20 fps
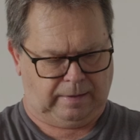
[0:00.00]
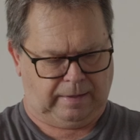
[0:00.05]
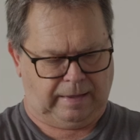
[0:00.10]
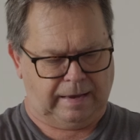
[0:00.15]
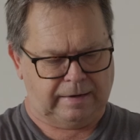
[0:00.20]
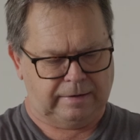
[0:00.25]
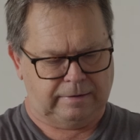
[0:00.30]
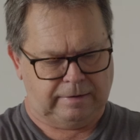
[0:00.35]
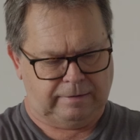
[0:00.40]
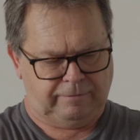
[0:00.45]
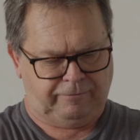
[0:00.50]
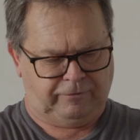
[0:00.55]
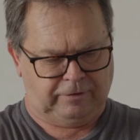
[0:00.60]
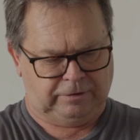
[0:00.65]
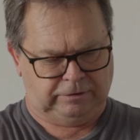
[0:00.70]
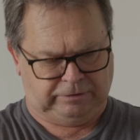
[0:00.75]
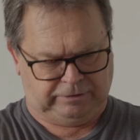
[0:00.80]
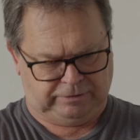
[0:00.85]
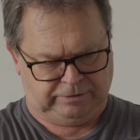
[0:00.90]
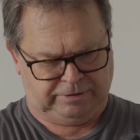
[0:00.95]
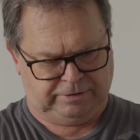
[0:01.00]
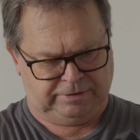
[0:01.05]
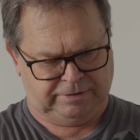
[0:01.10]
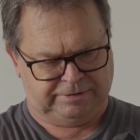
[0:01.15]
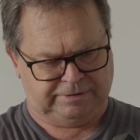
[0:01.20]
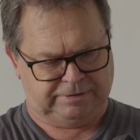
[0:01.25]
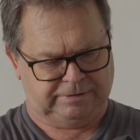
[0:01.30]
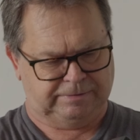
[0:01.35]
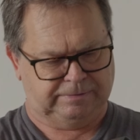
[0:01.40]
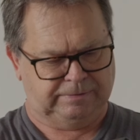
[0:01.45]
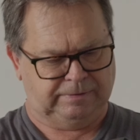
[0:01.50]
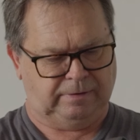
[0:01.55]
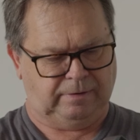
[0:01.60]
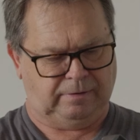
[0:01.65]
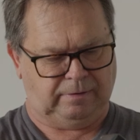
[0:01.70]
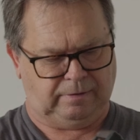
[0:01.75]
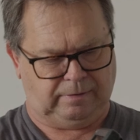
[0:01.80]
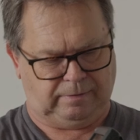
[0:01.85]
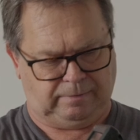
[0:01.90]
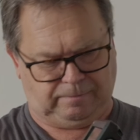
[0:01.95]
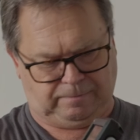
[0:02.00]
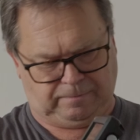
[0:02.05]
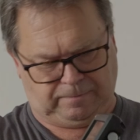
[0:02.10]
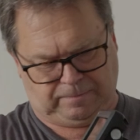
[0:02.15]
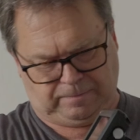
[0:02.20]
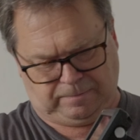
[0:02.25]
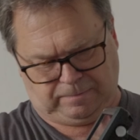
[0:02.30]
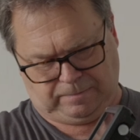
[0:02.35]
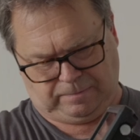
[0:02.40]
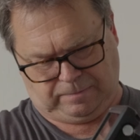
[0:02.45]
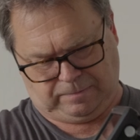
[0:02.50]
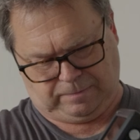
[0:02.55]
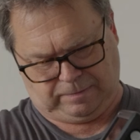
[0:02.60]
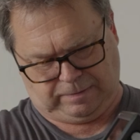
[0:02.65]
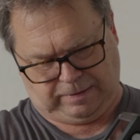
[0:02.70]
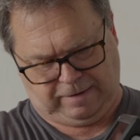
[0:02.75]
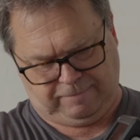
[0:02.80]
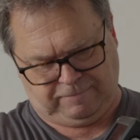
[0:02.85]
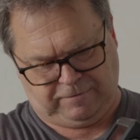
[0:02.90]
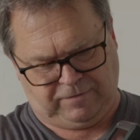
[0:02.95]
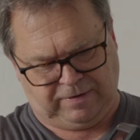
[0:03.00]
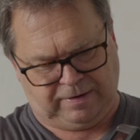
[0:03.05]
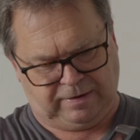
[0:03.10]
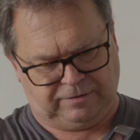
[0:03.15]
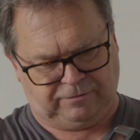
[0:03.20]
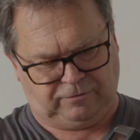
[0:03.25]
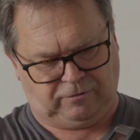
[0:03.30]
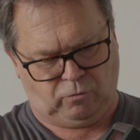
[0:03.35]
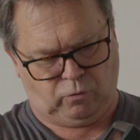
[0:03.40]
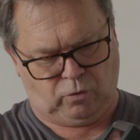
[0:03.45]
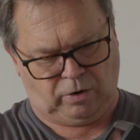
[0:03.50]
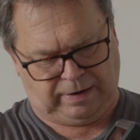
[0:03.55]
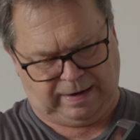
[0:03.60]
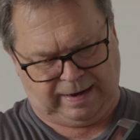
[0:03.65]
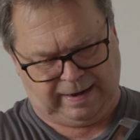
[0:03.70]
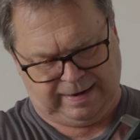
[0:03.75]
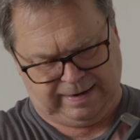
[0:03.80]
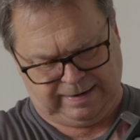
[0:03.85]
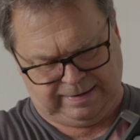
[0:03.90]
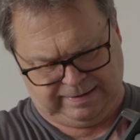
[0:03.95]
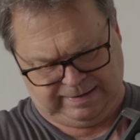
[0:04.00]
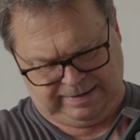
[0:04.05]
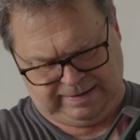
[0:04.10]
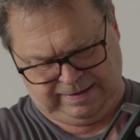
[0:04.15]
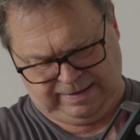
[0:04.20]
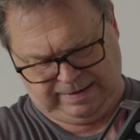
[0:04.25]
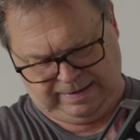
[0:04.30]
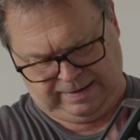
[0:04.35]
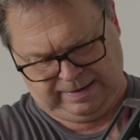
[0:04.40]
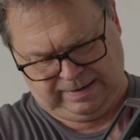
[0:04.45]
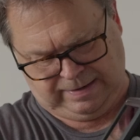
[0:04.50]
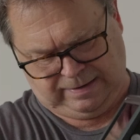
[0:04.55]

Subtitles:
ND filters and everything is quite handy.